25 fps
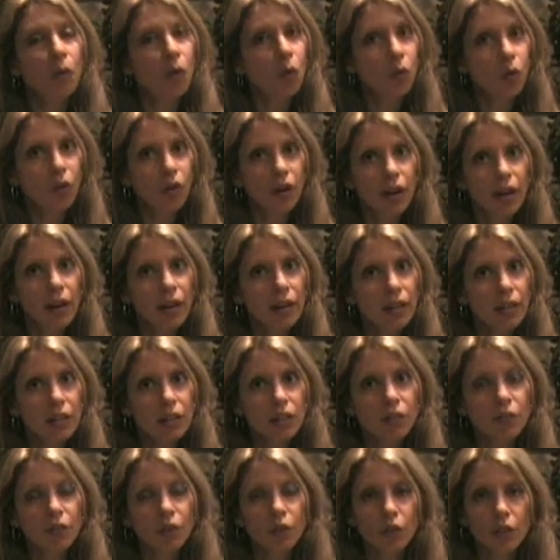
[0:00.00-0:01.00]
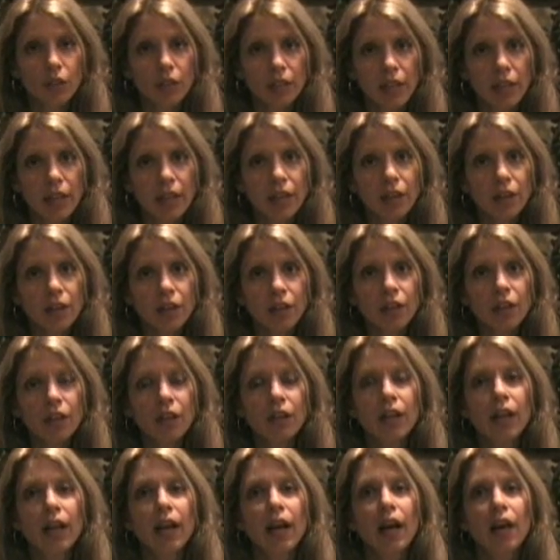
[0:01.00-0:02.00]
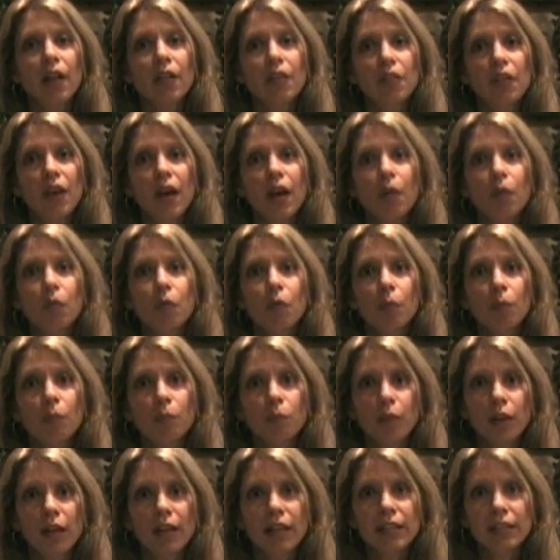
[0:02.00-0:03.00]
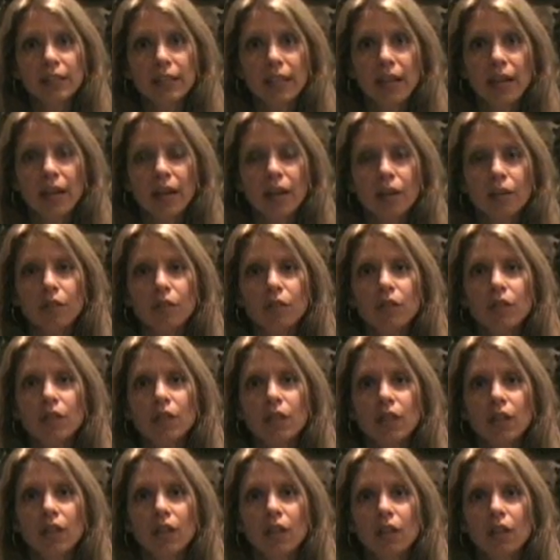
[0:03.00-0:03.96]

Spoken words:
or an exfoliator, and that will break down